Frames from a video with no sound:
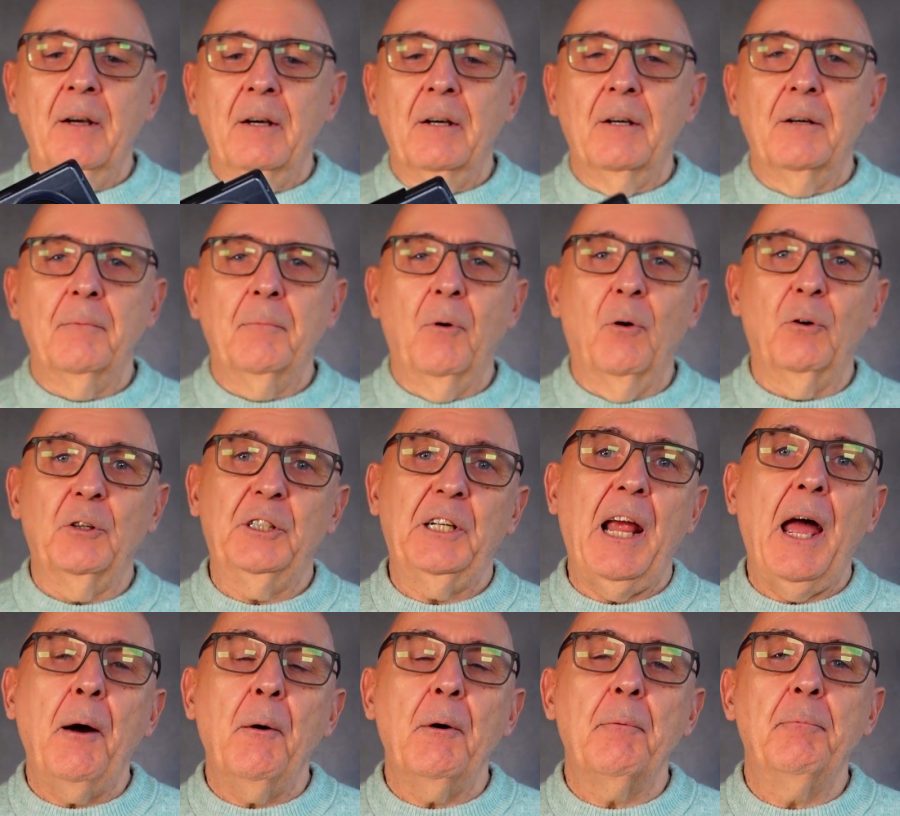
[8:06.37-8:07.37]
or
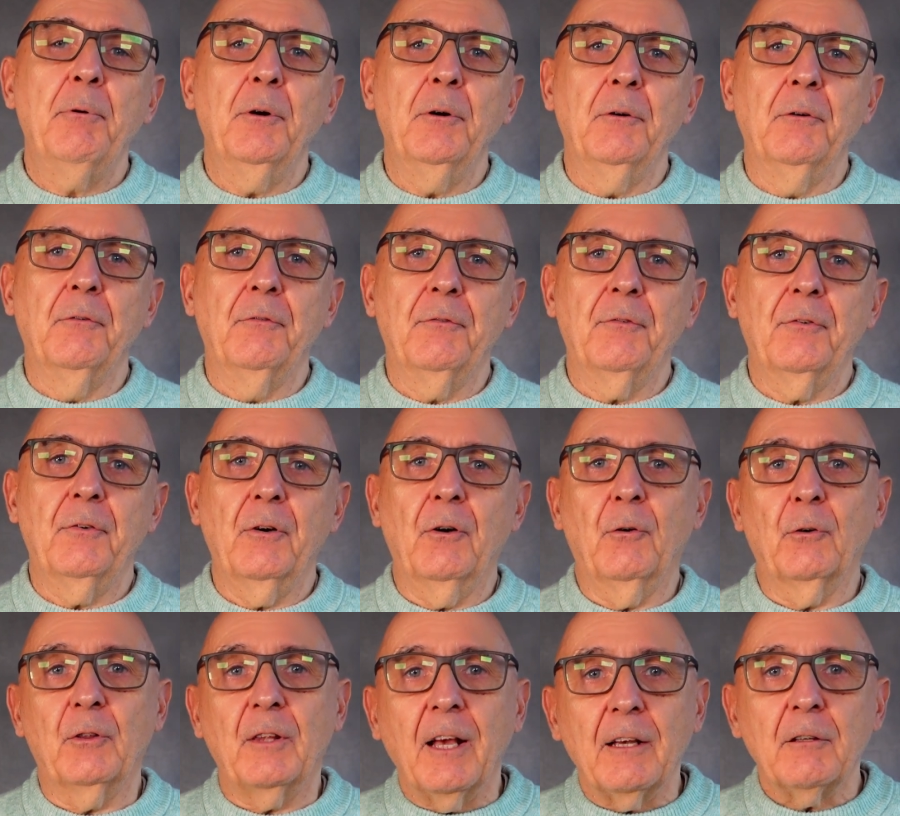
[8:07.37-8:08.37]
showerproof
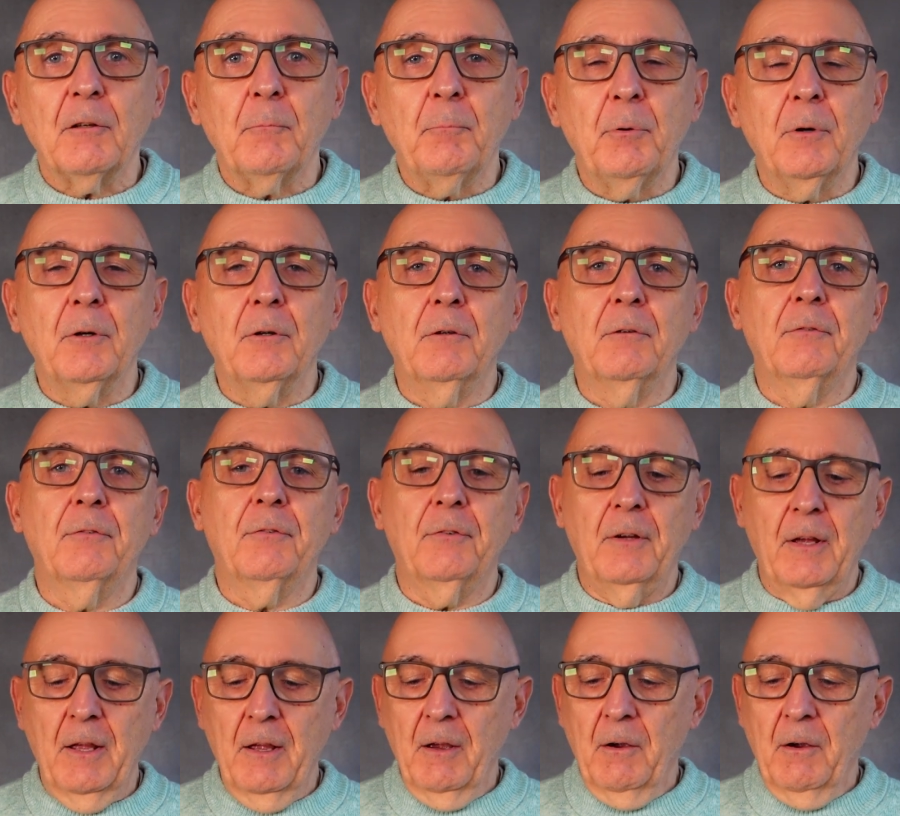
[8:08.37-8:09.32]
or dustproof,